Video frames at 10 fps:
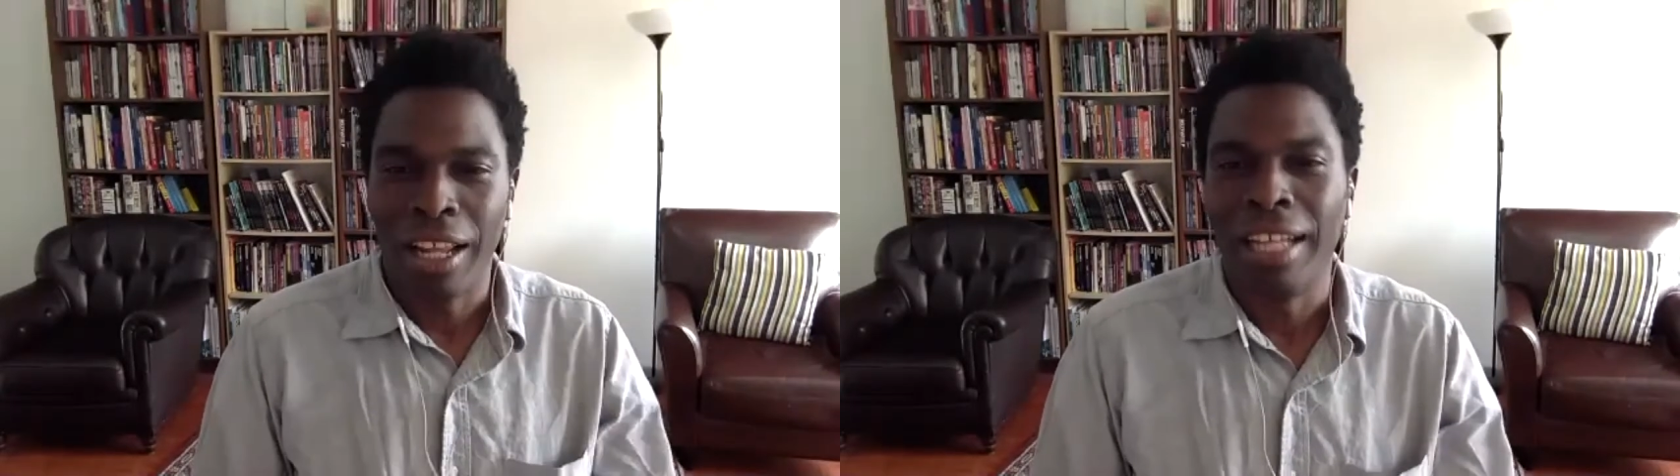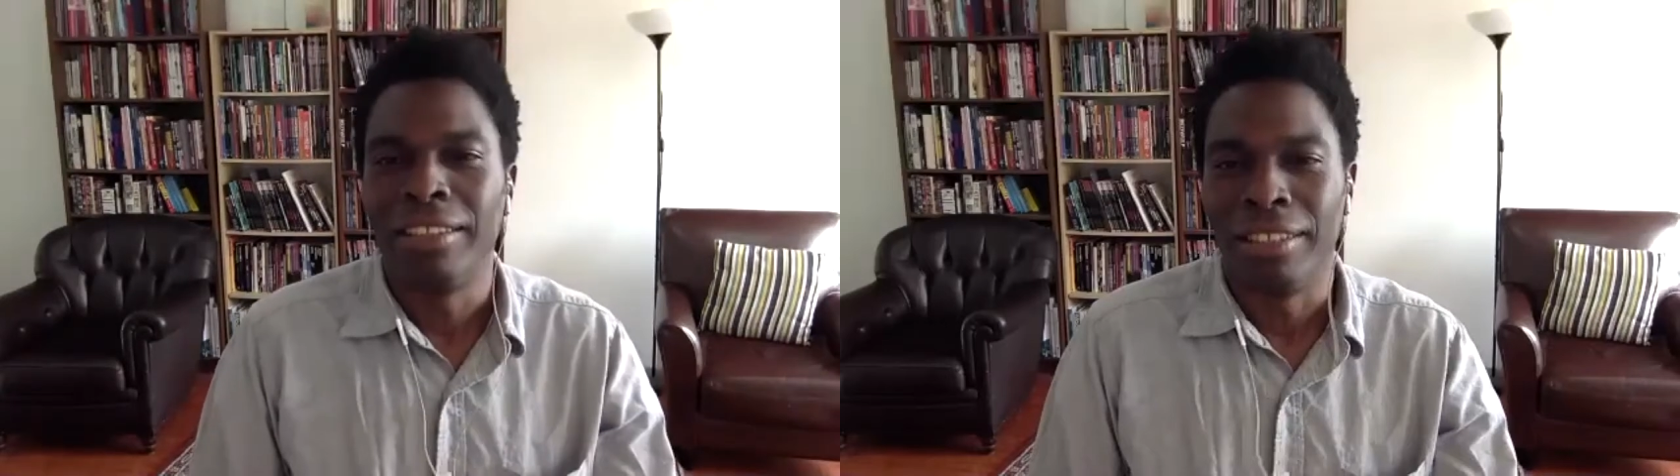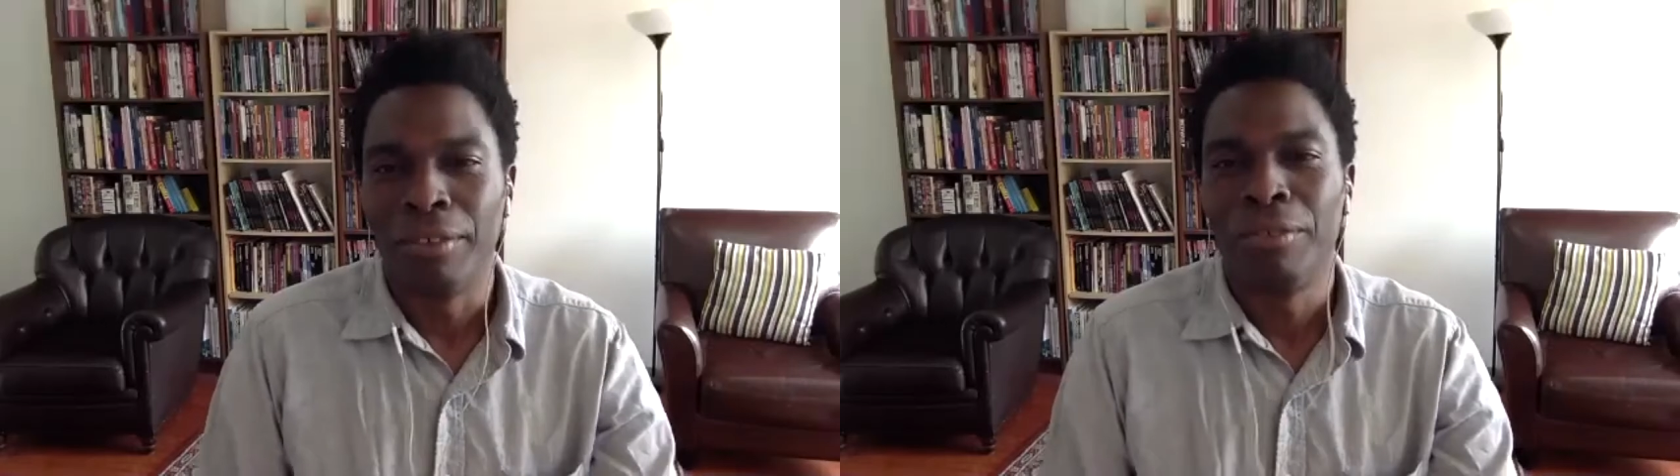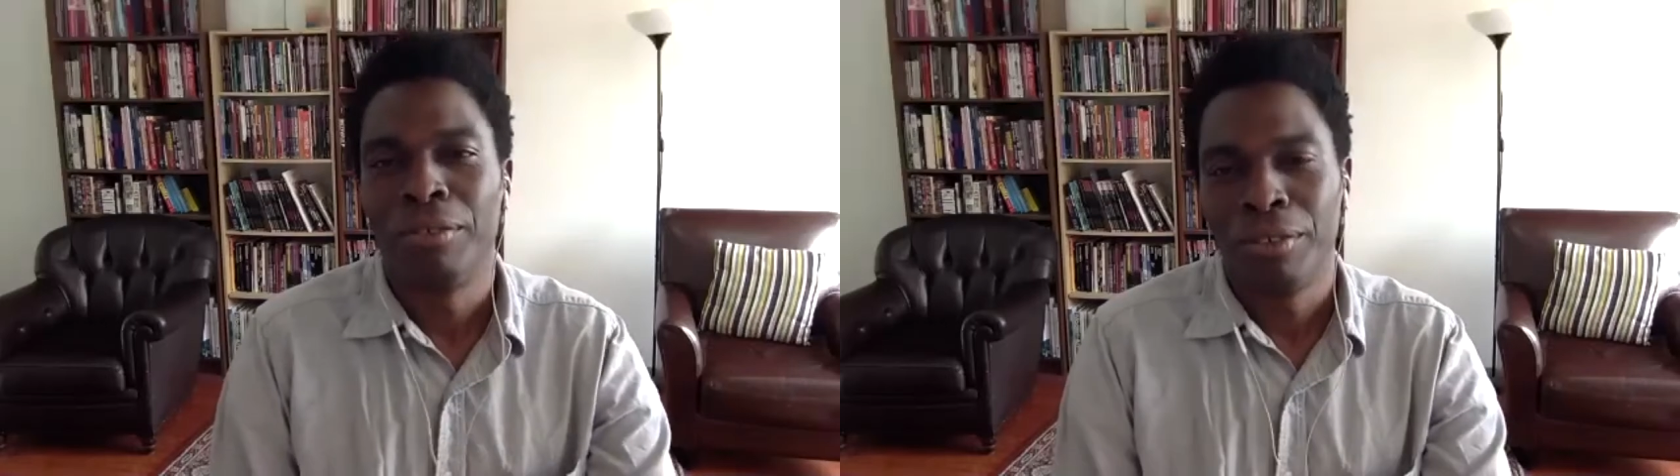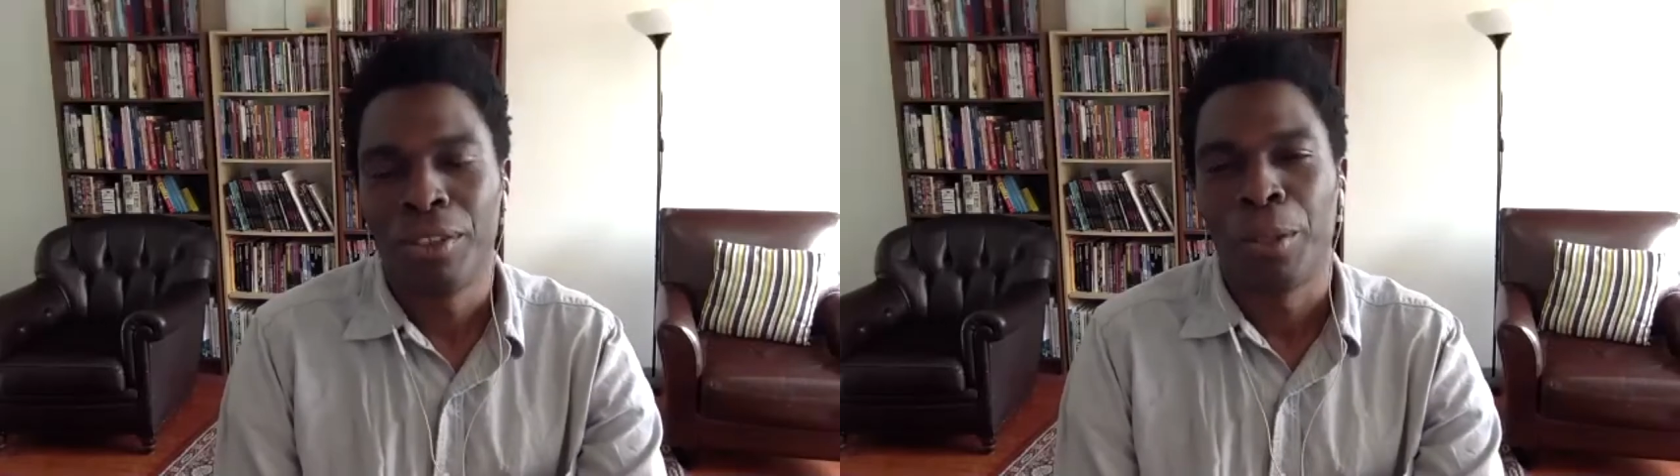that stuff.
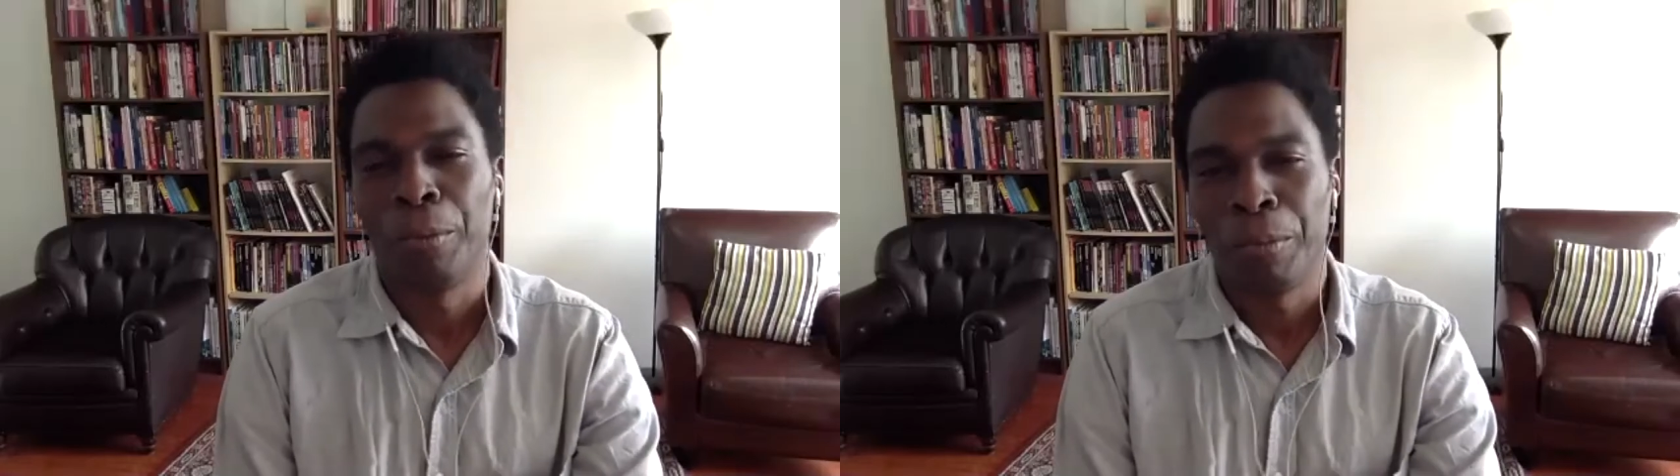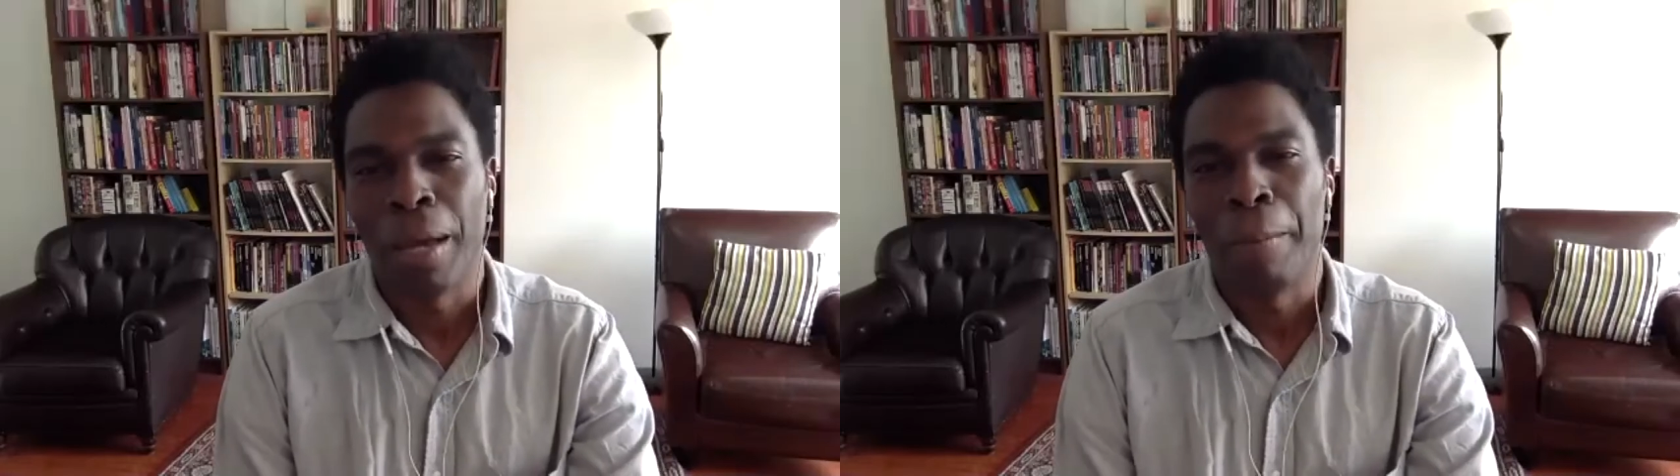So, yeah.